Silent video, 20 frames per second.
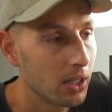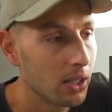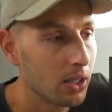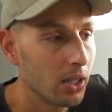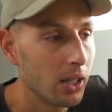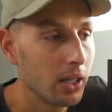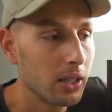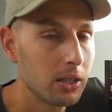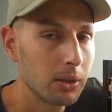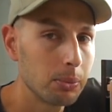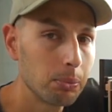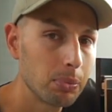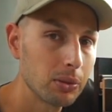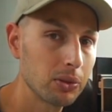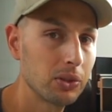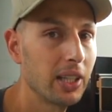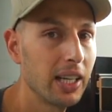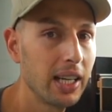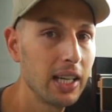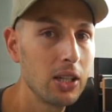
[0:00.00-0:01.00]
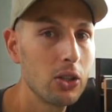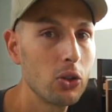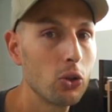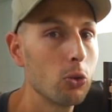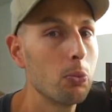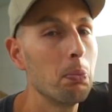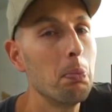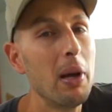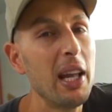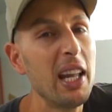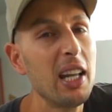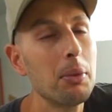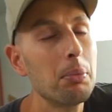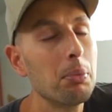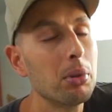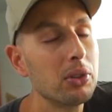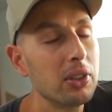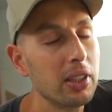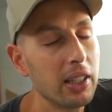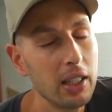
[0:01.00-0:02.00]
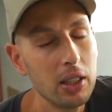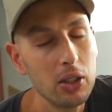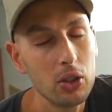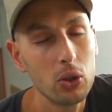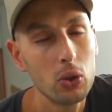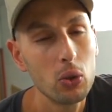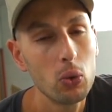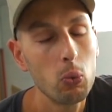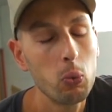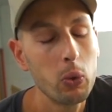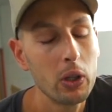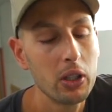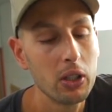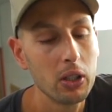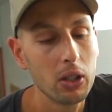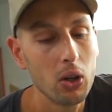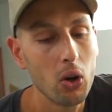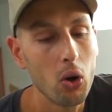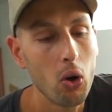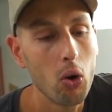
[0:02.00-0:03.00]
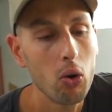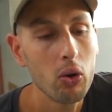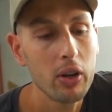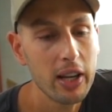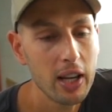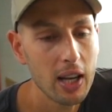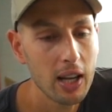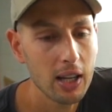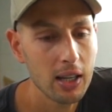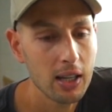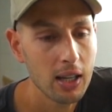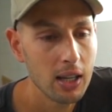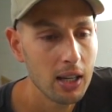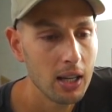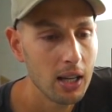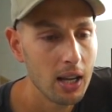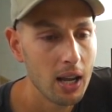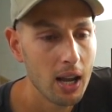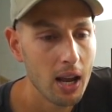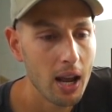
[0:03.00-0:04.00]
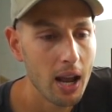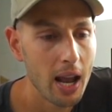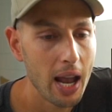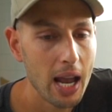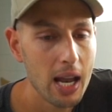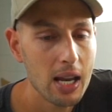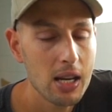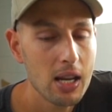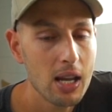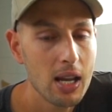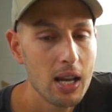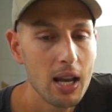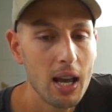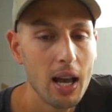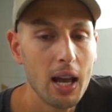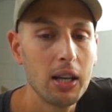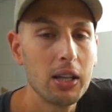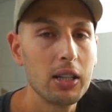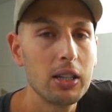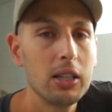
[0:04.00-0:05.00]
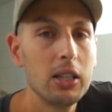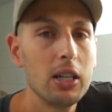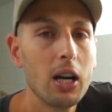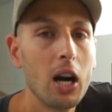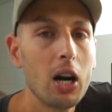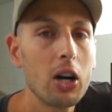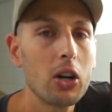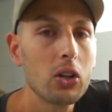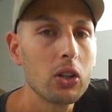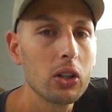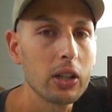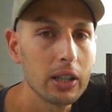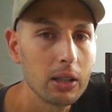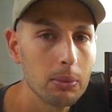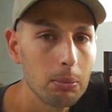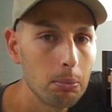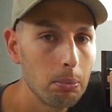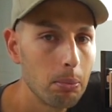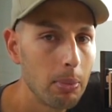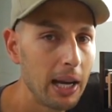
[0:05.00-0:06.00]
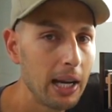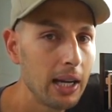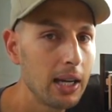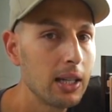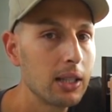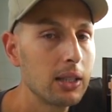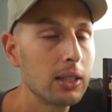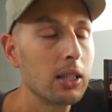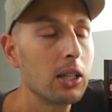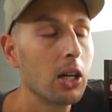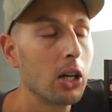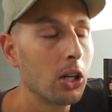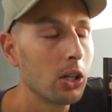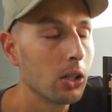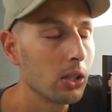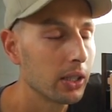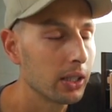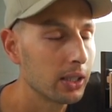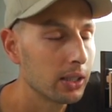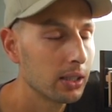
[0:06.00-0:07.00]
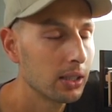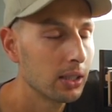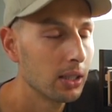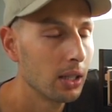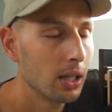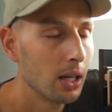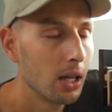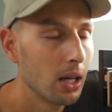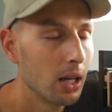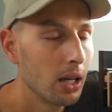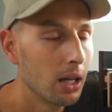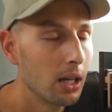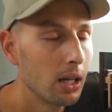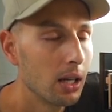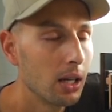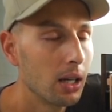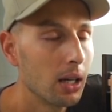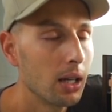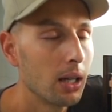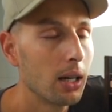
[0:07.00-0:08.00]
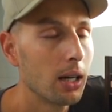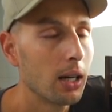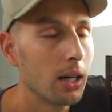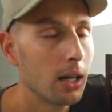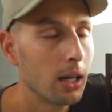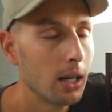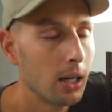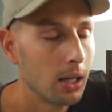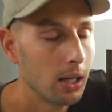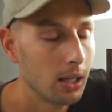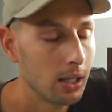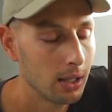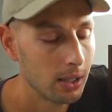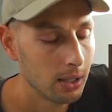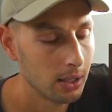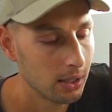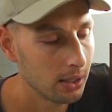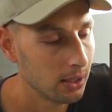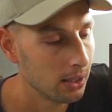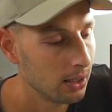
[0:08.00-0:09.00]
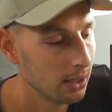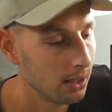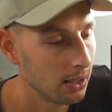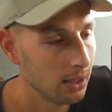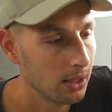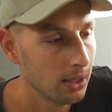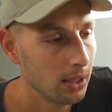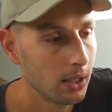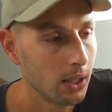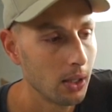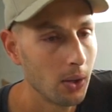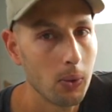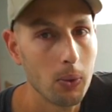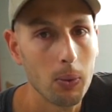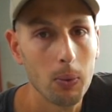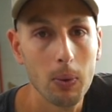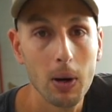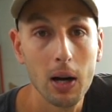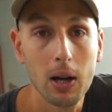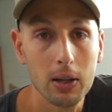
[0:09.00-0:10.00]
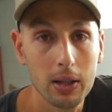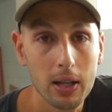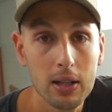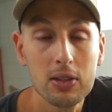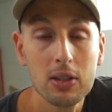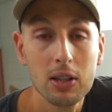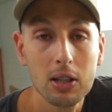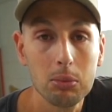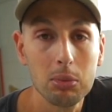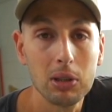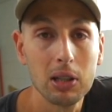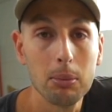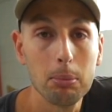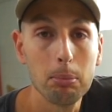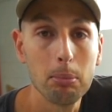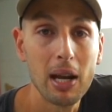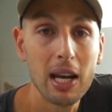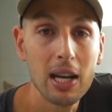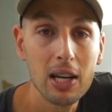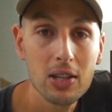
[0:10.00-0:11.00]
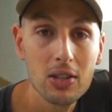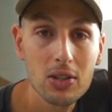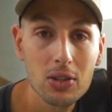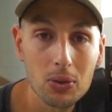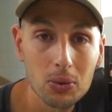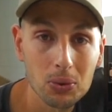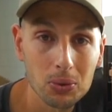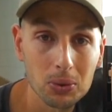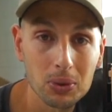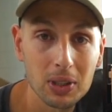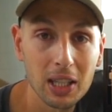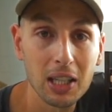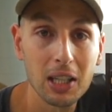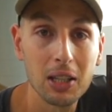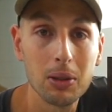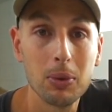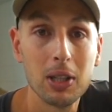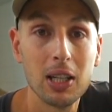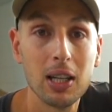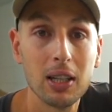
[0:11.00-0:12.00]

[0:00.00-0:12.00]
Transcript: Like a potato, baked potato with an onion and garlic, baked garlic. Oh, wow, that's gonna be amazing to take it with